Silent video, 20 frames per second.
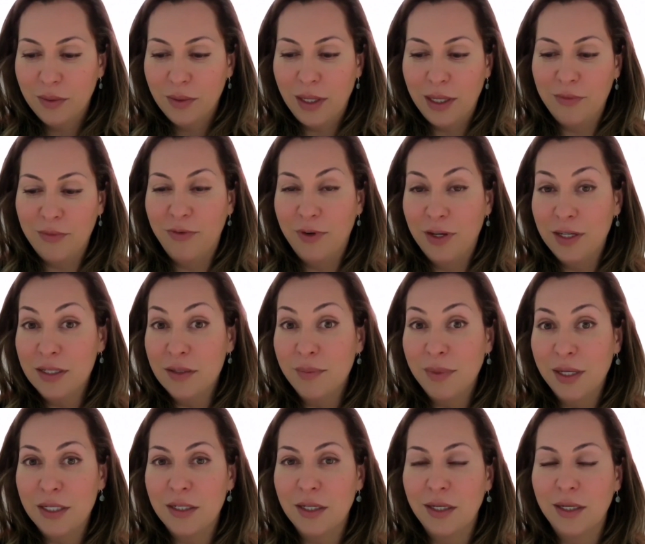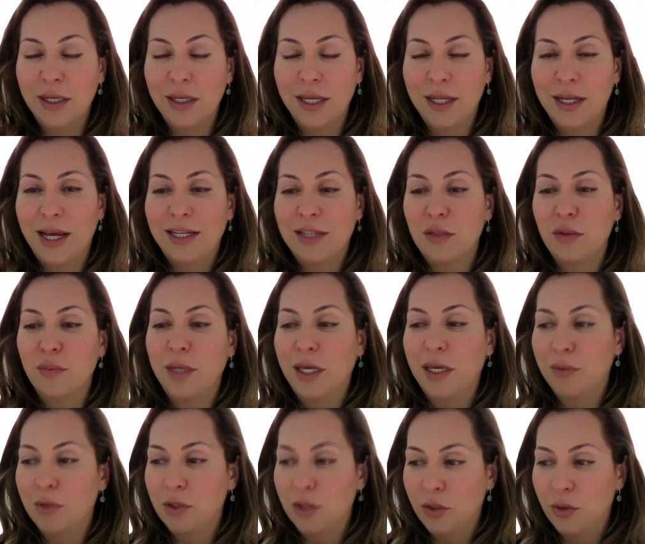And fundamentally, it has to be
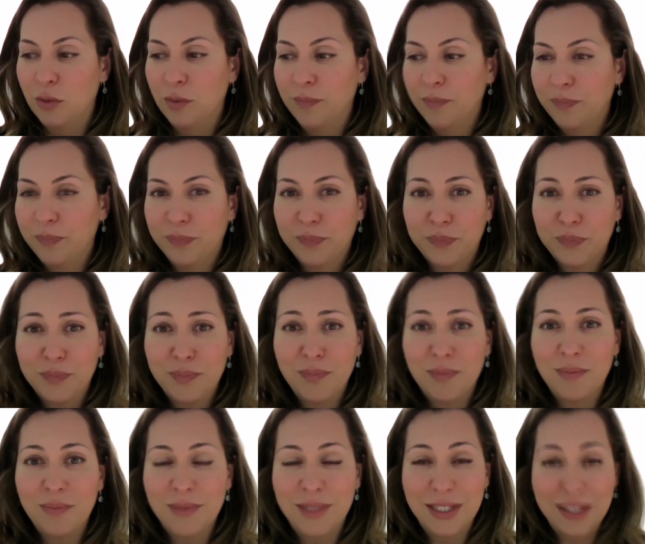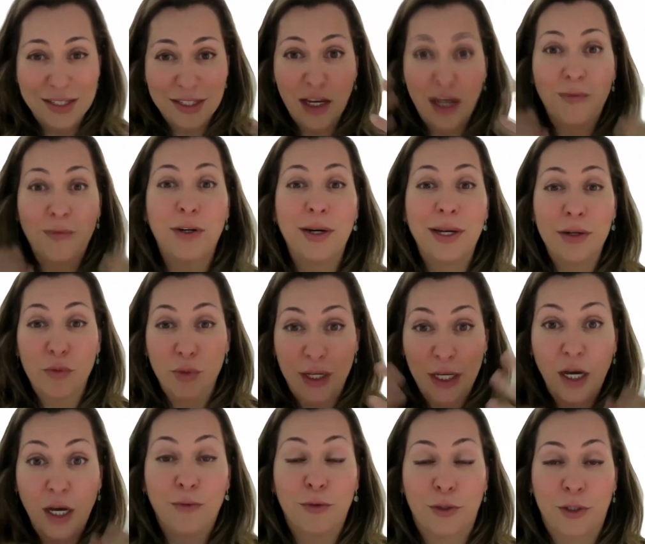able to discover and
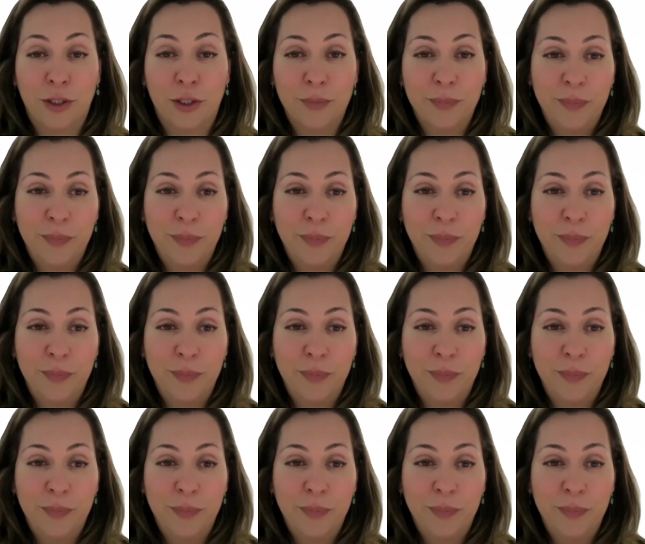recover.